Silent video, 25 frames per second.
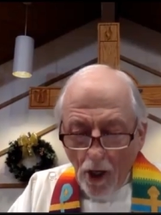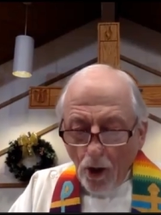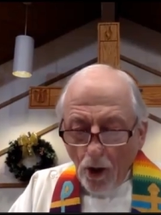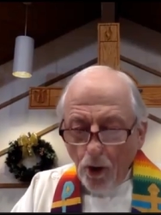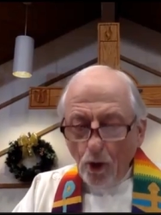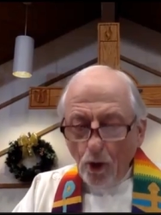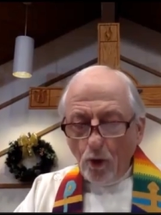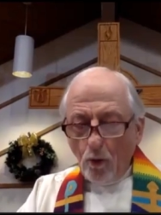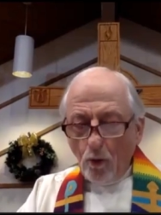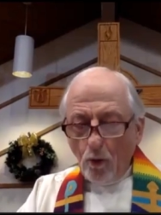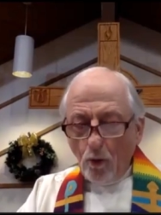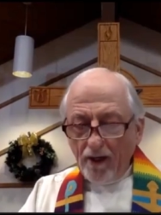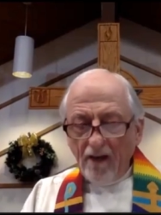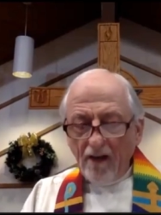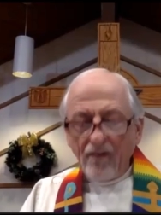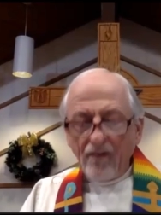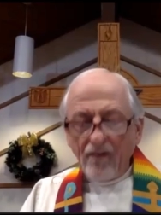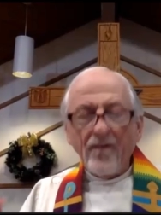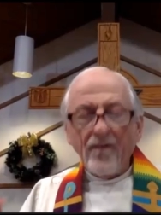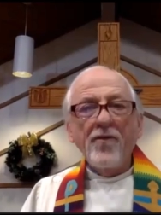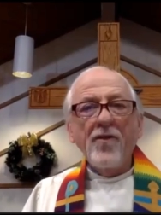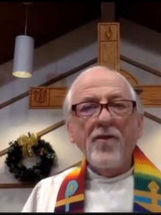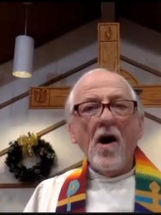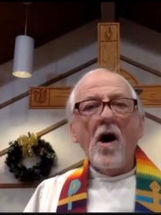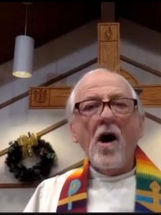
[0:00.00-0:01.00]
Who would
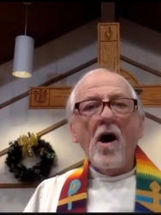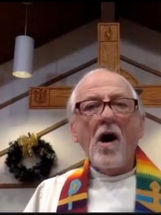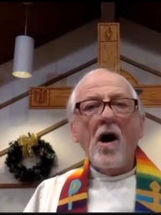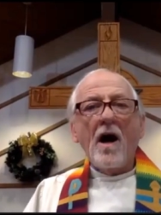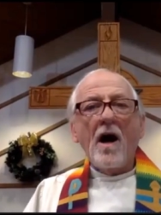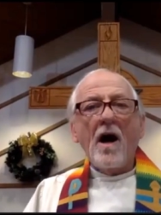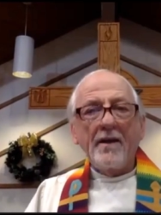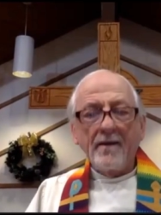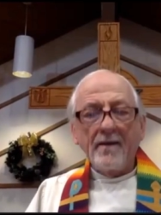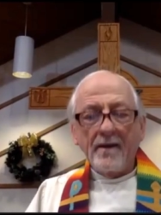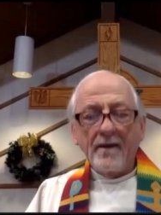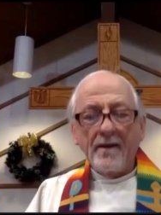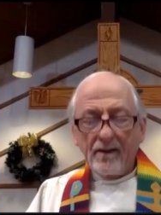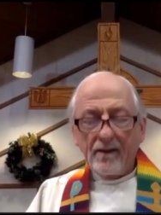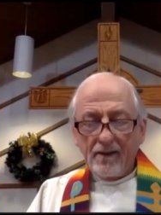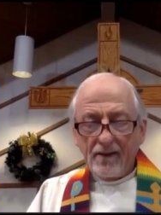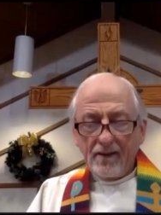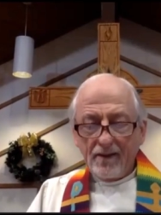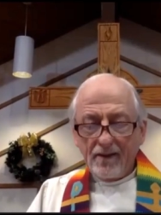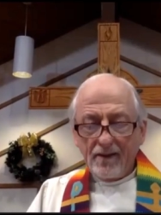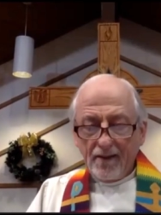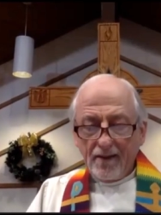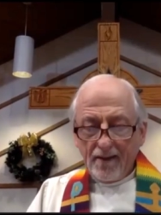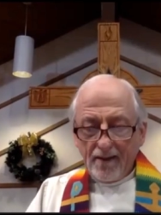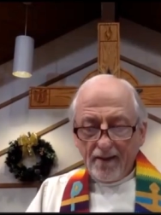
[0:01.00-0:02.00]
have thought
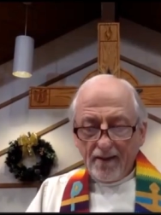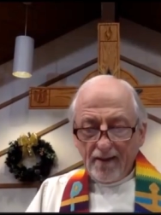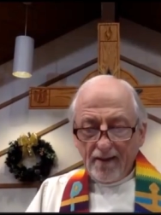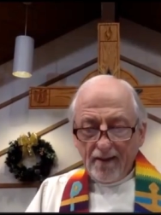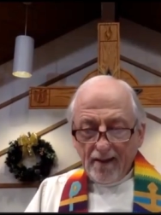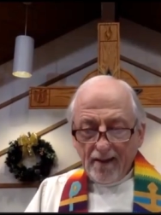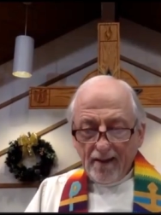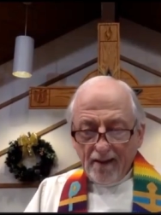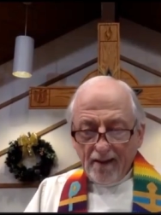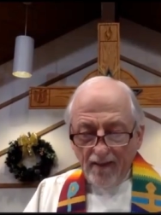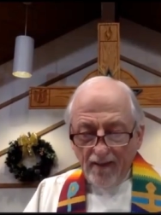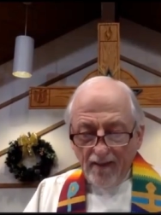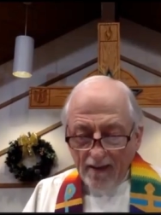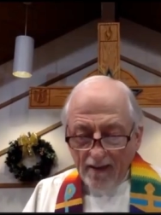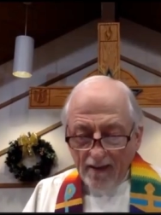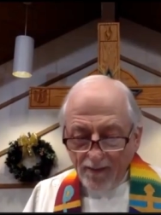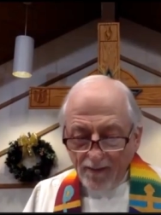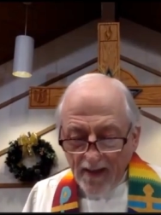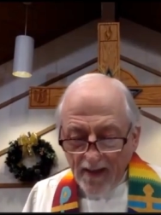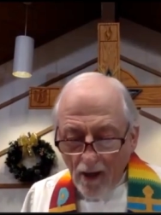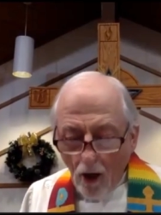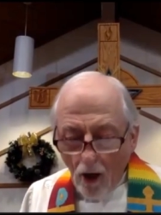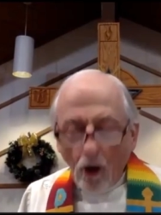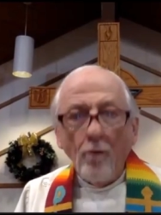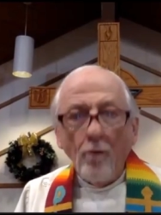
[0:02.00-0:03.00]
that
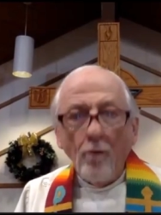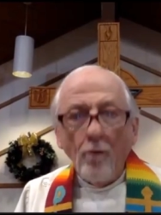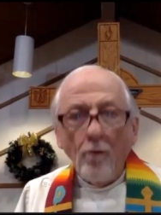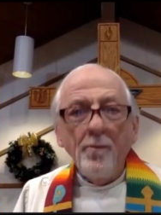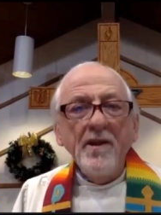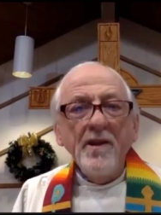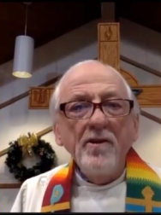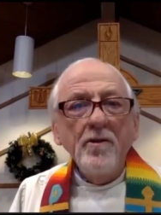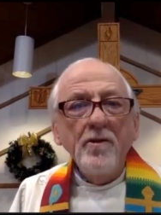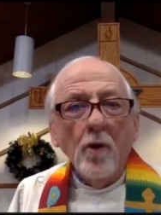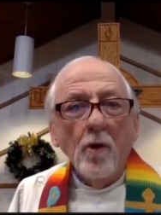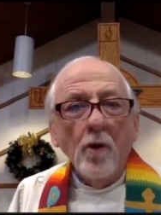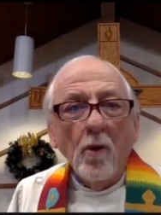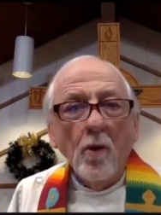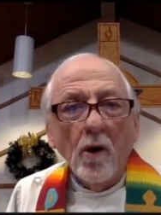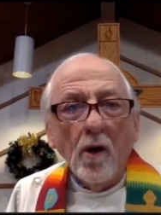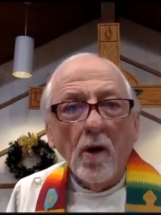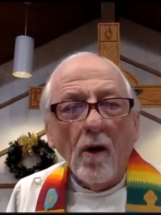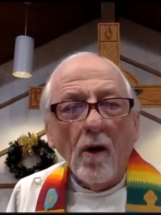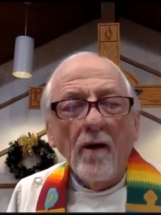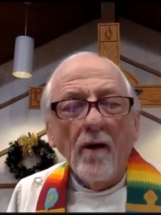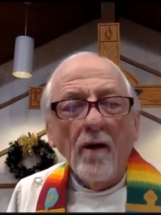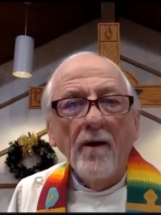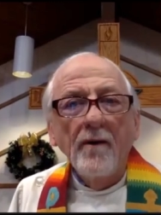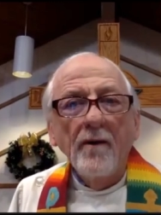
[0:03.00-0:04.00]
the open
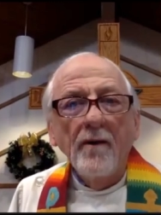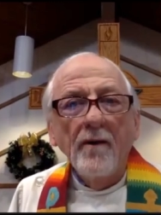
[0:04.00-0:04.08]
door